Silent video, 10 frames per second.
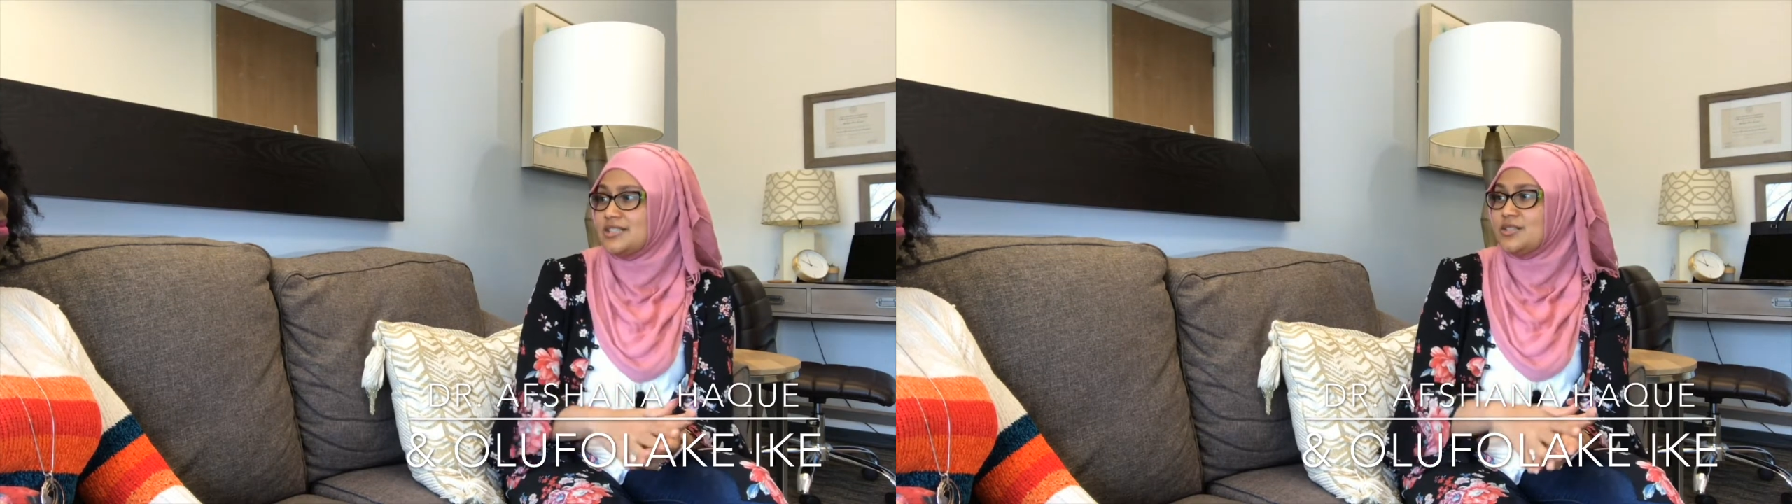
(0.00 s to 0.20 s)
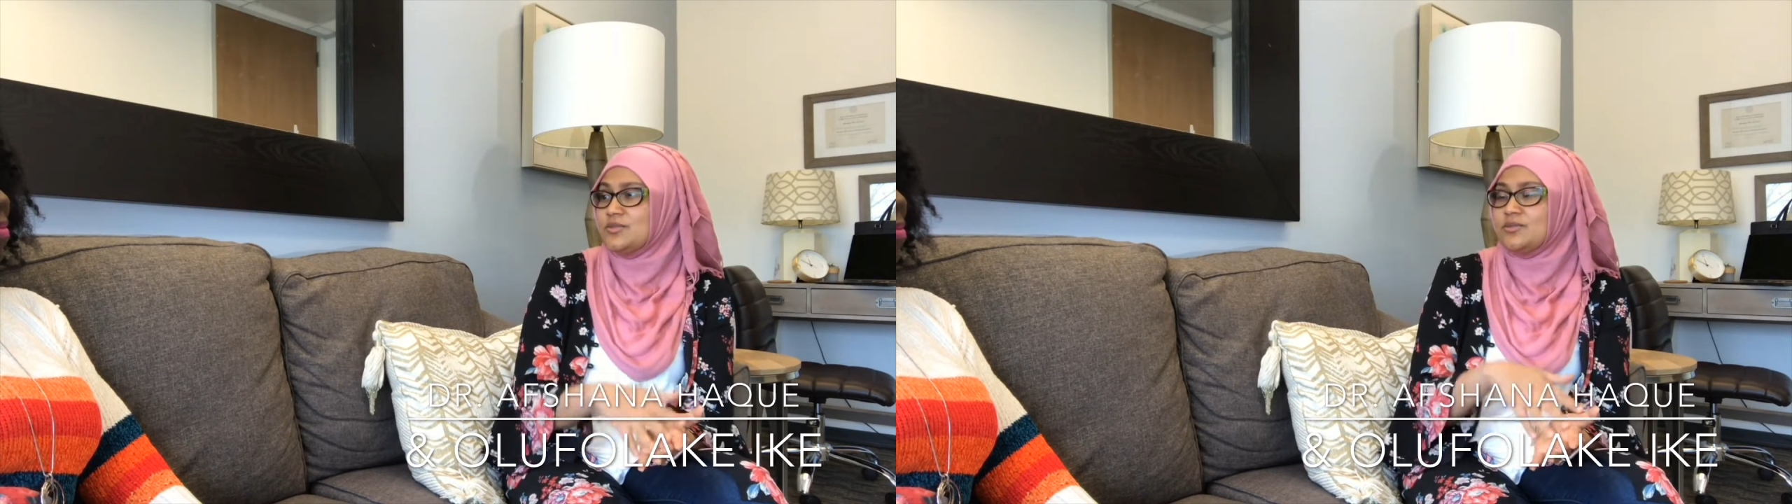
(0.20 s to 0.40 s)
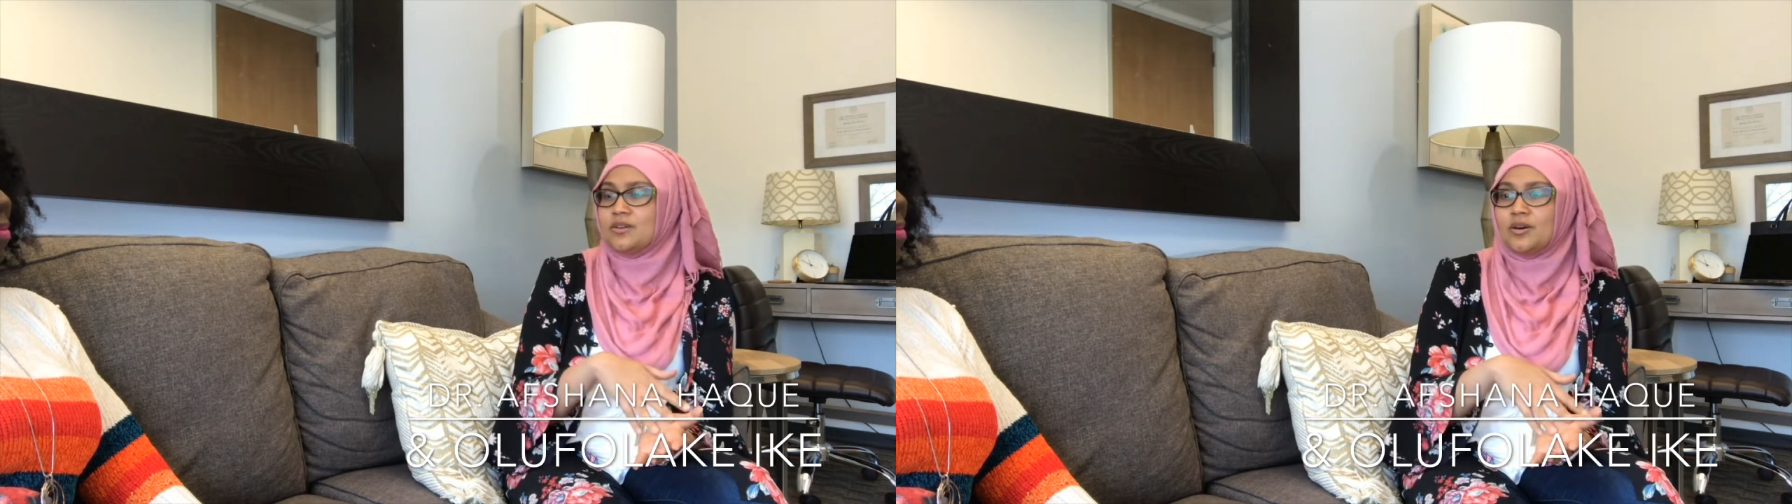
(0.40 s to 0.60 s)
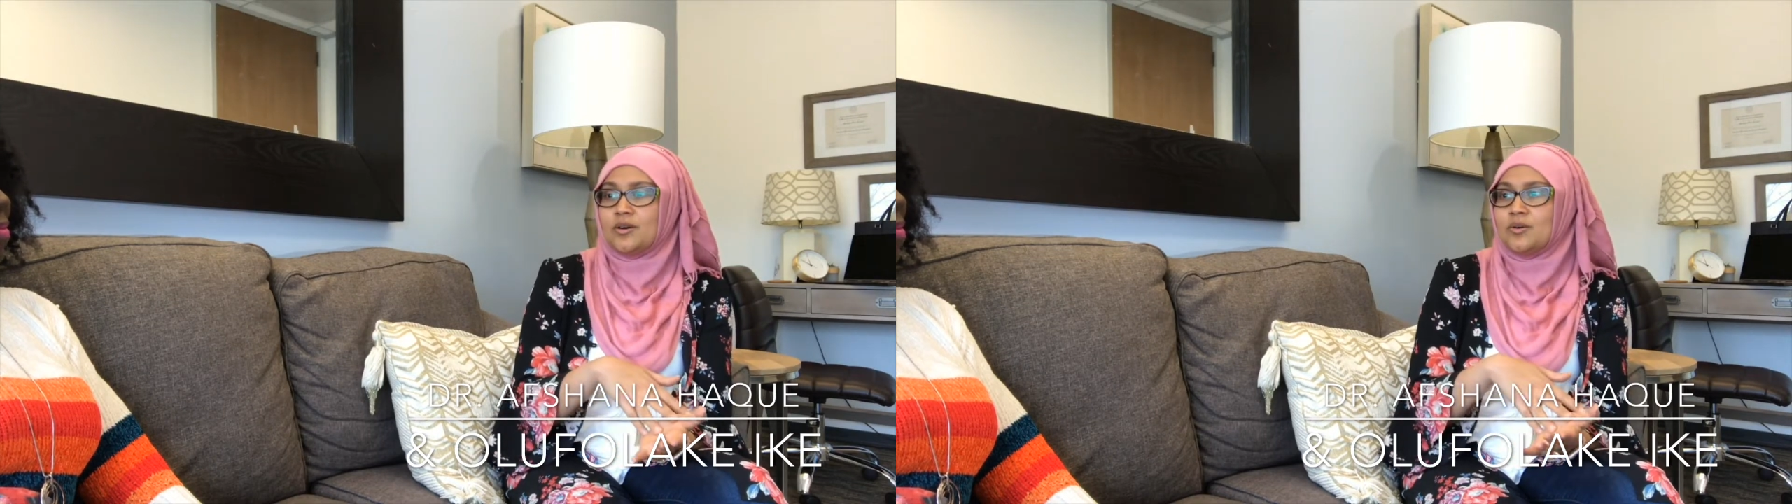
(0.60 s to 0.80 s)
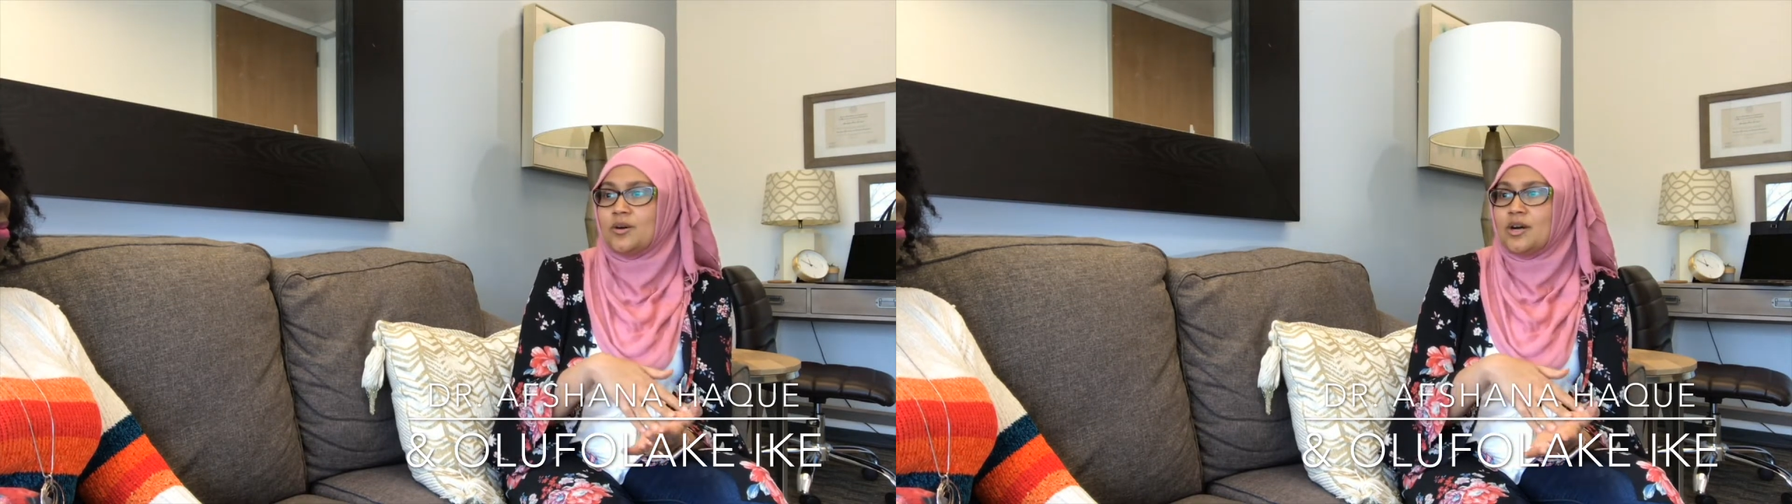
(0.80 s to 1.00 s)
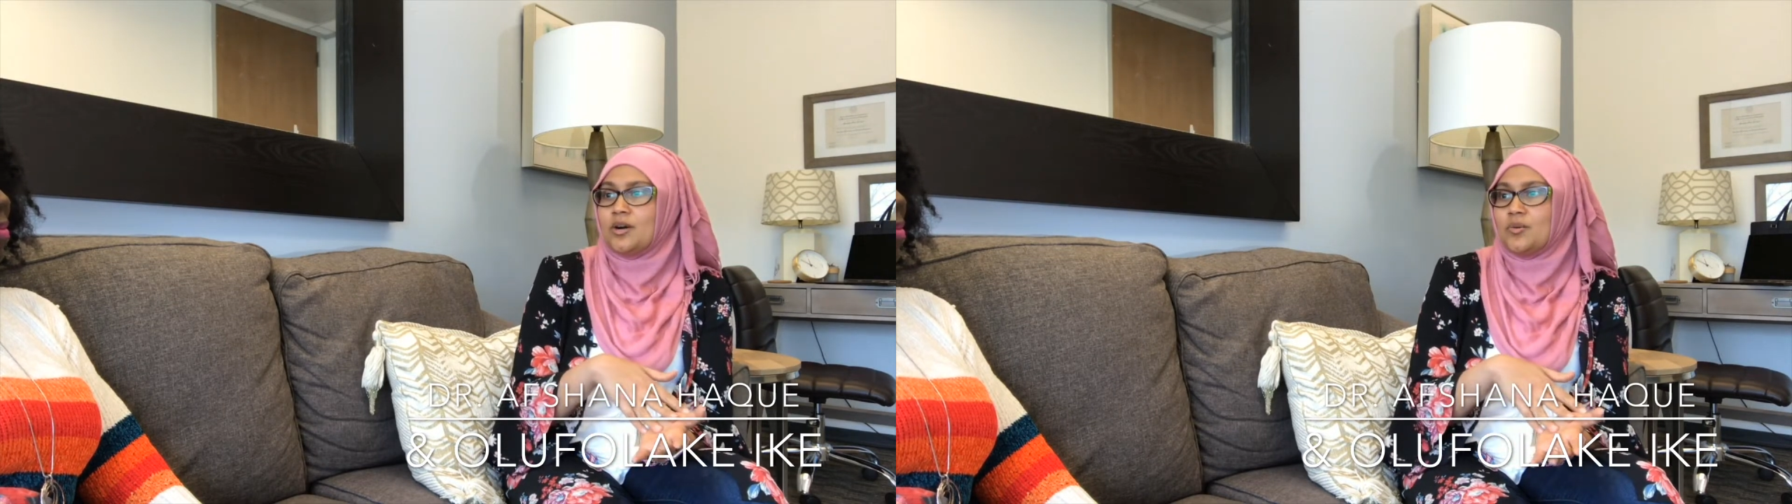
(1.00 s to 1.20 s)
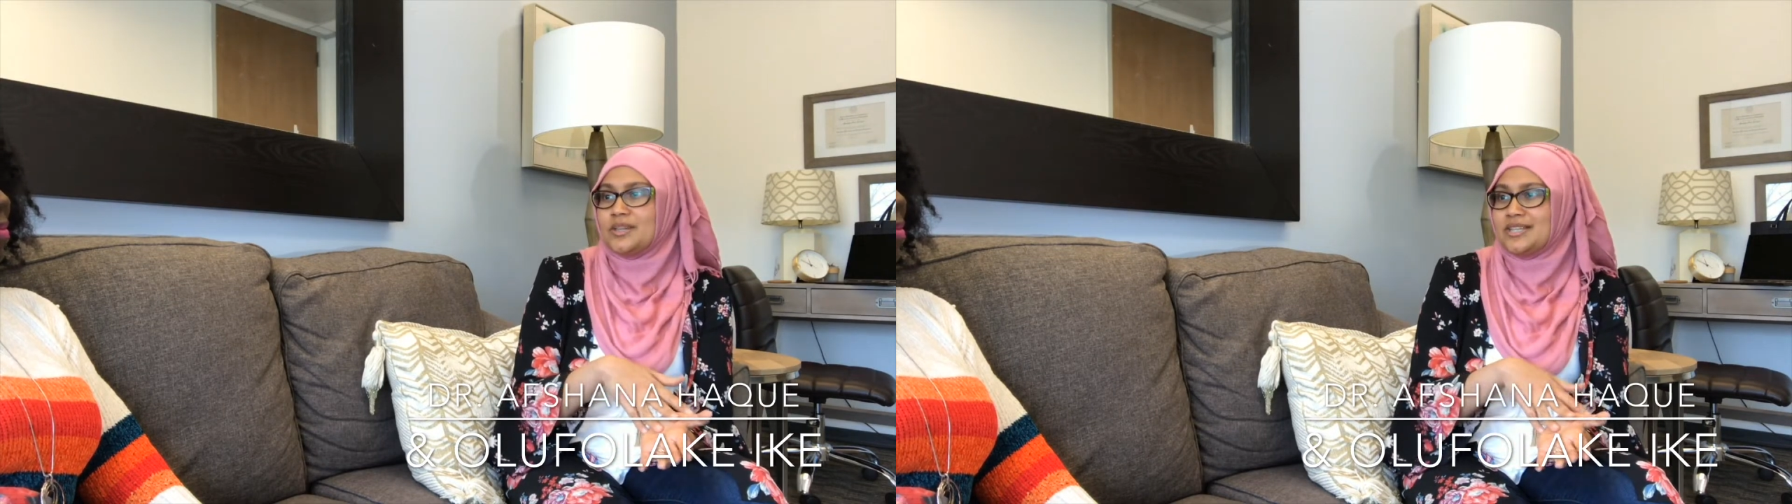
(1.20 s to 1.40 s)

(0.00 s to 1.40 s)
Do you know what